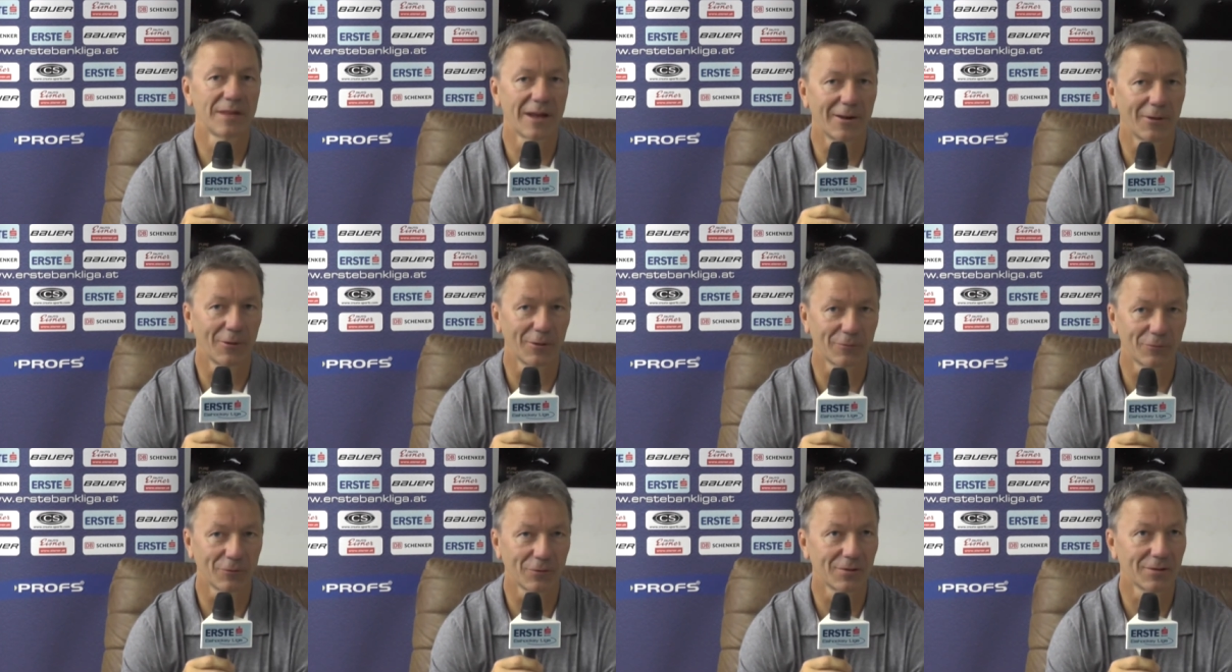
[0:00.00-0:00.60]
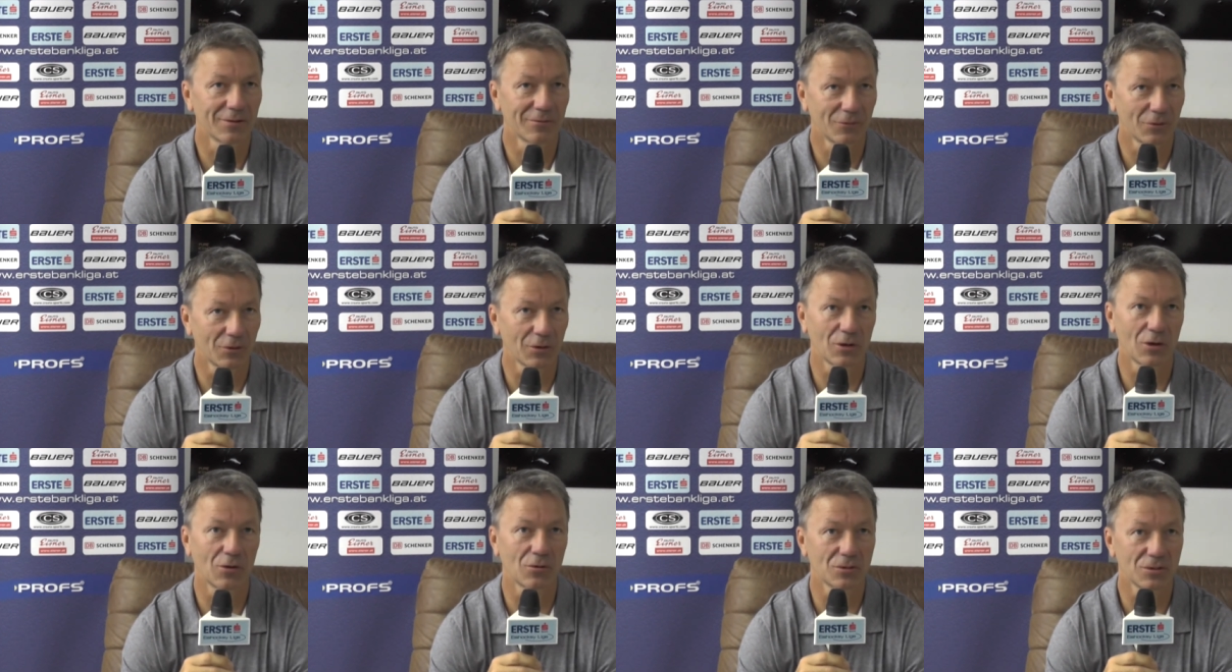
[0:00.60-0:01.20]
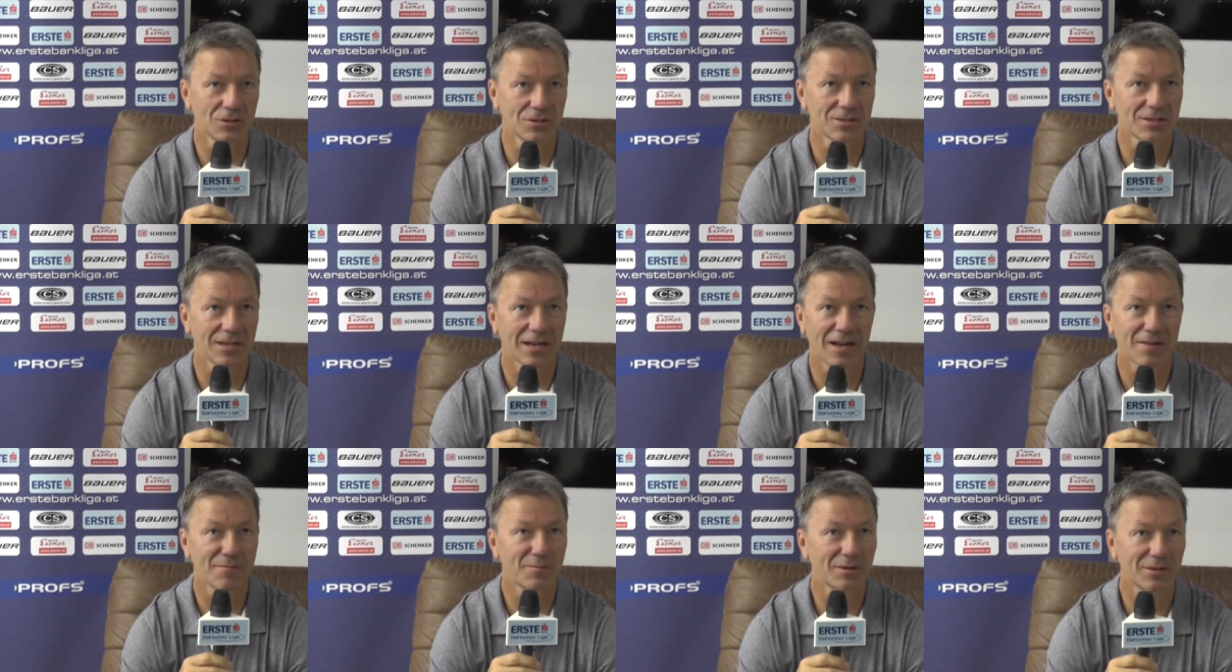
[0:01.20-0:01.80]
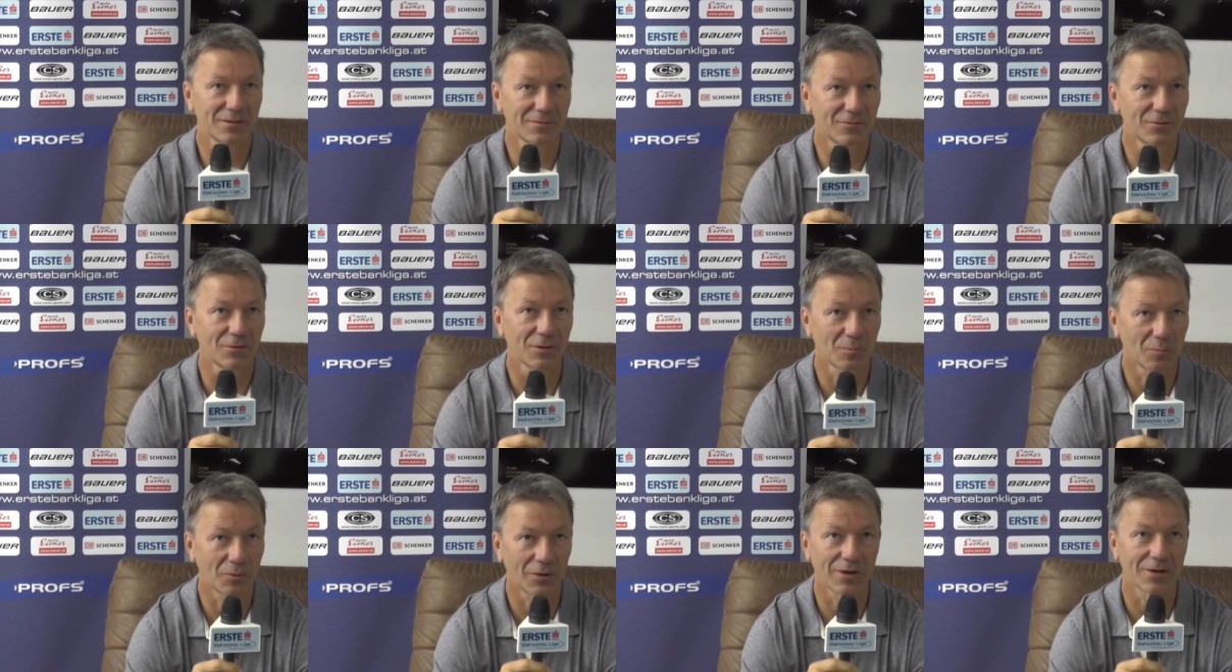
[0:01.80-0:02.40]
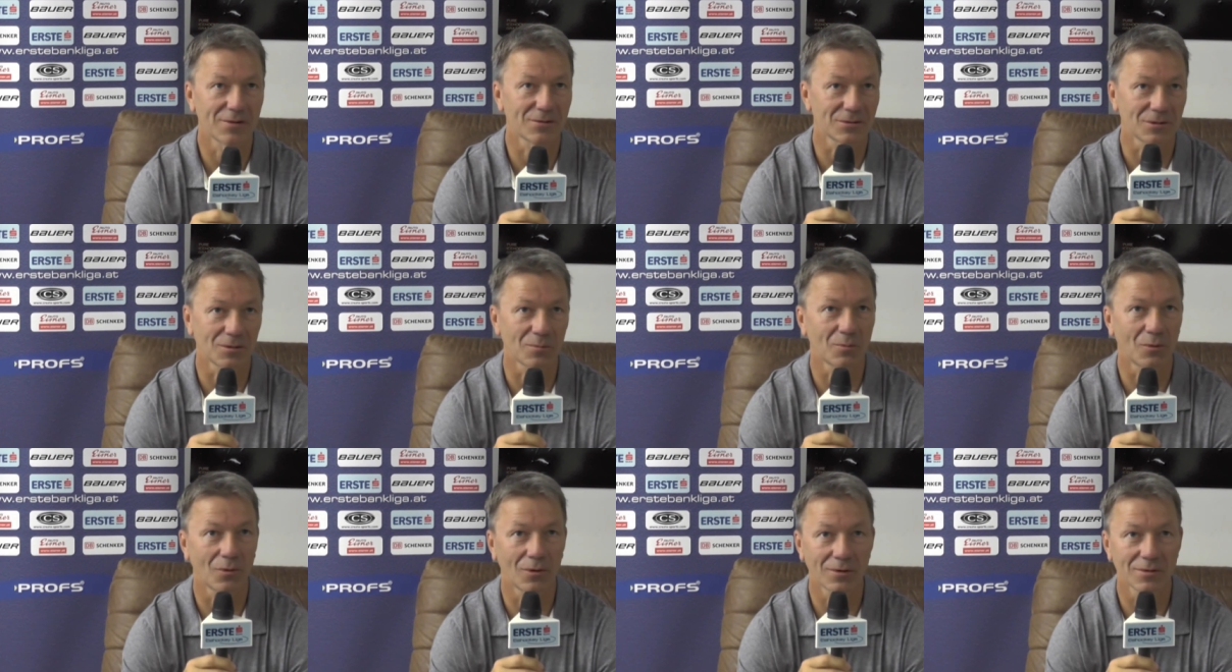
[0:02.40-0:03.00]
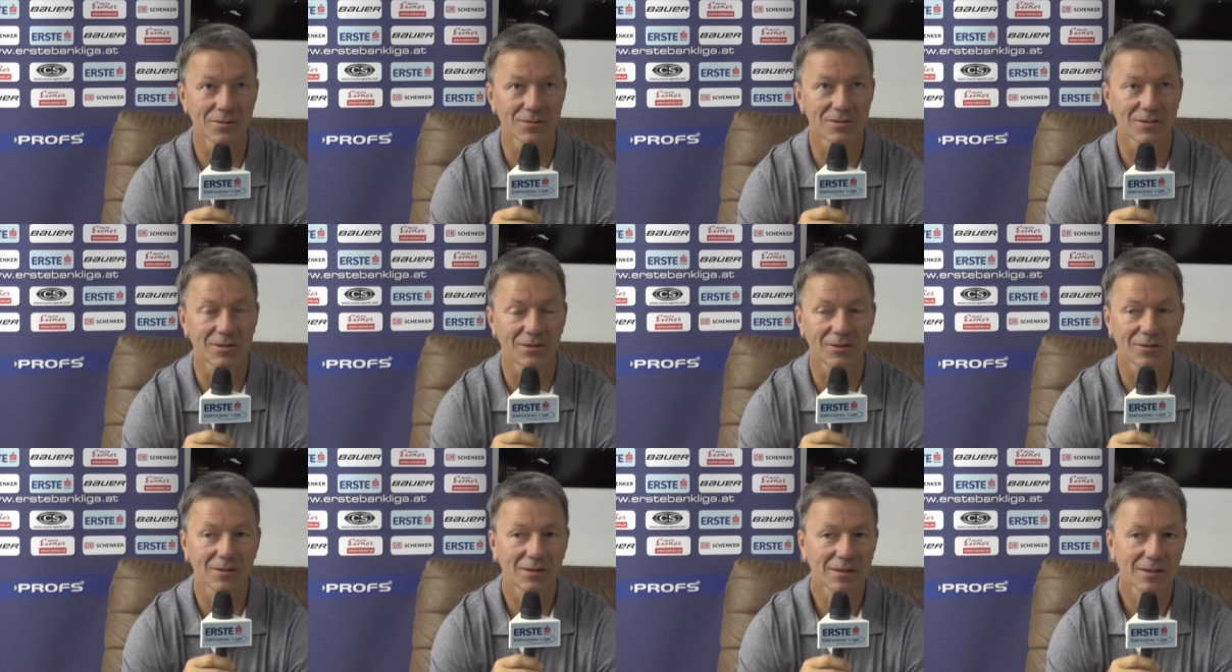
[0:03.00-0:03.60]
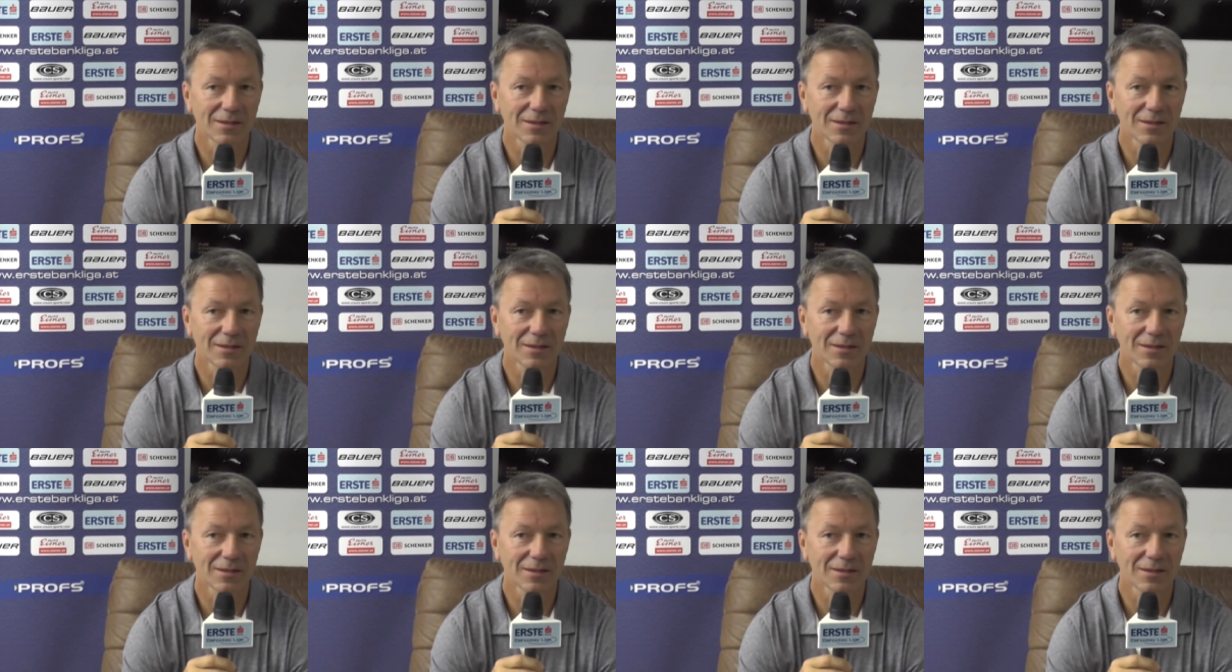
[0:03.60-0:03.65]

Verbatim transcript: not only for the, for the coaching staff, but for the players are important. So